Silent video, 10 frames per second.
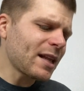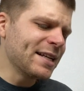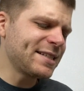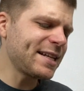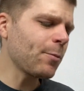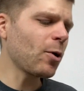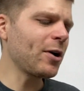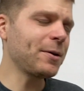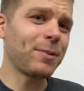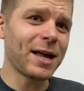Instead, we're
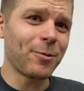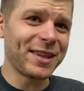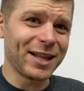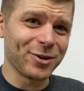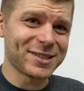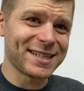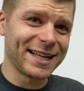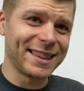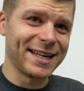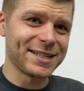going to play one that looks
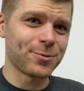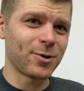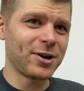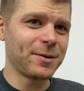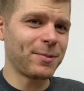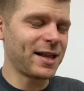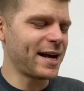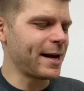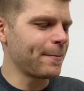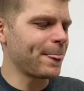like this. We're going to
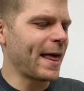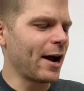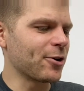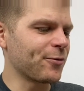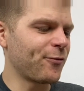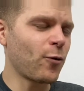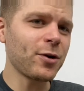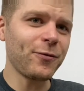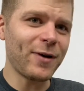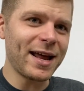play our
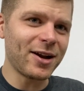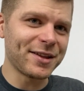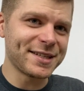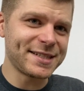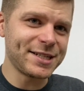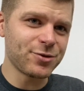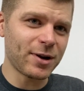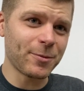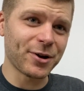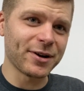4th fret on the C
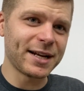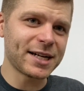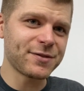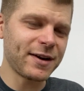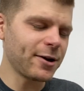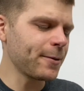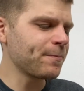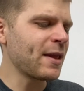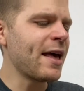string with our index finger.